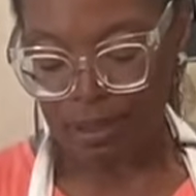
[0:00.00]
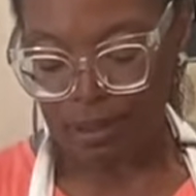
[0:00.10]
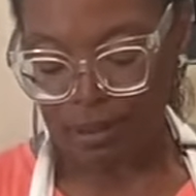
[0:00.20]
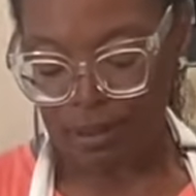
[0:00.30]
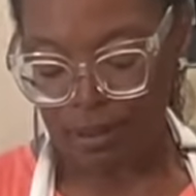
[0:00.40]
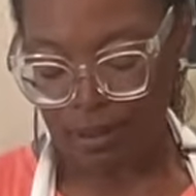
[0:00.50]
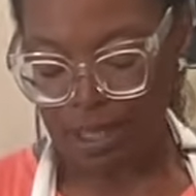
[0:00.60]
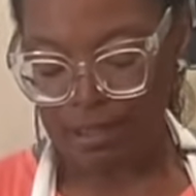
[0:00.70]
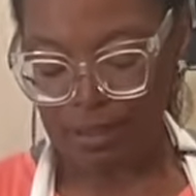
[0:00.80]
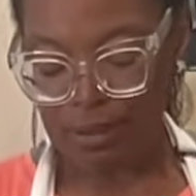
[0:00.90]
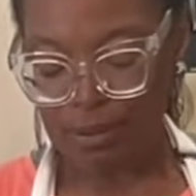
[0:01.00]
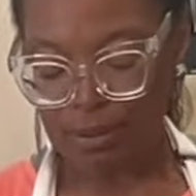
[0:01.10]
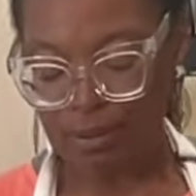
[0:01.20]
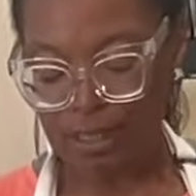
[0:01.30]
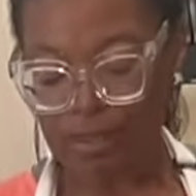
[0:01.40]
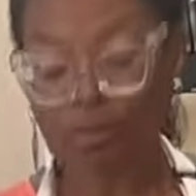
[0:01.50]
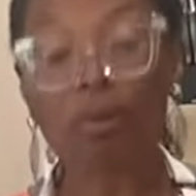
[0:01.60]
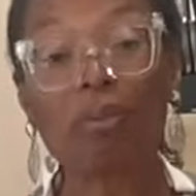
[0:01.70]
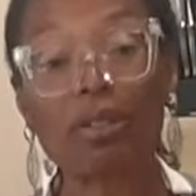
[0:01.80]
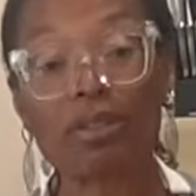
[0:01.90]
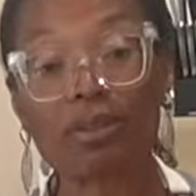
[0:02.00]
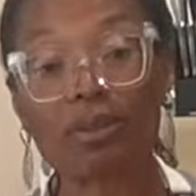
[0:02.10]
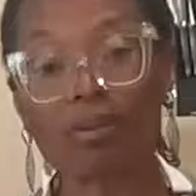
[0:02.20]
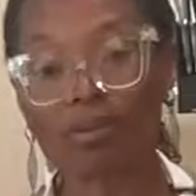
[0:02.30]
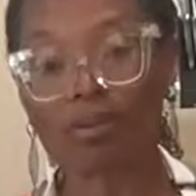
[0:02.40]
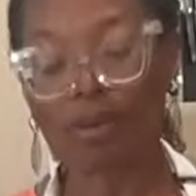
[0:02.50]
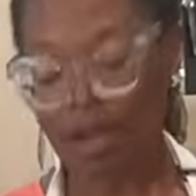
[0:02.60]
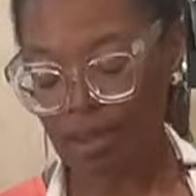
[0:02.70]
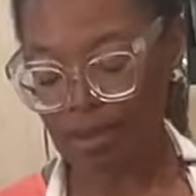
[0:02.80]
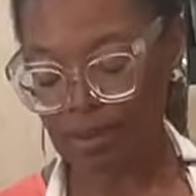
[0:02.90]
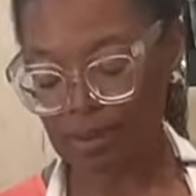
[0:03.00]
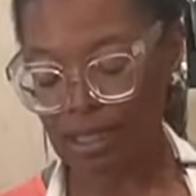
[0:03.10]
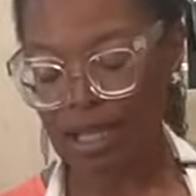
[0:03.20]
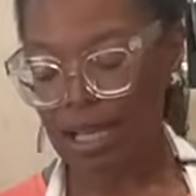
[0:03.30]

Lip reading: So that's what we do for others,